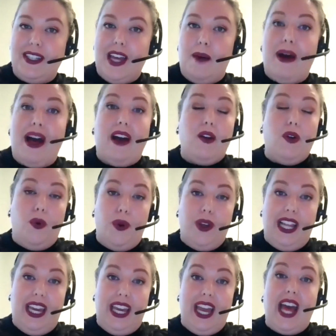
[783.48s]
about
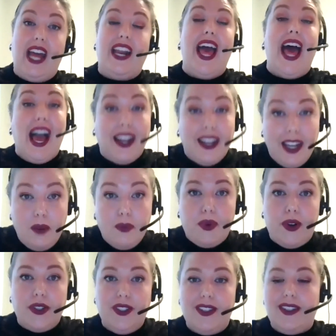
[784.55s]
oily and
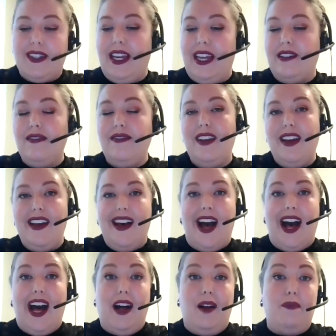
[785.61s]
acne-prone skin.
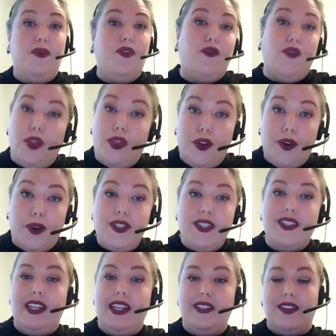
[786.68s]
For those
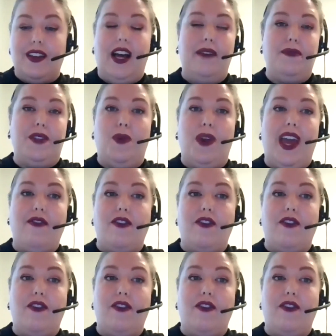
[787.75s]
skin types, we have a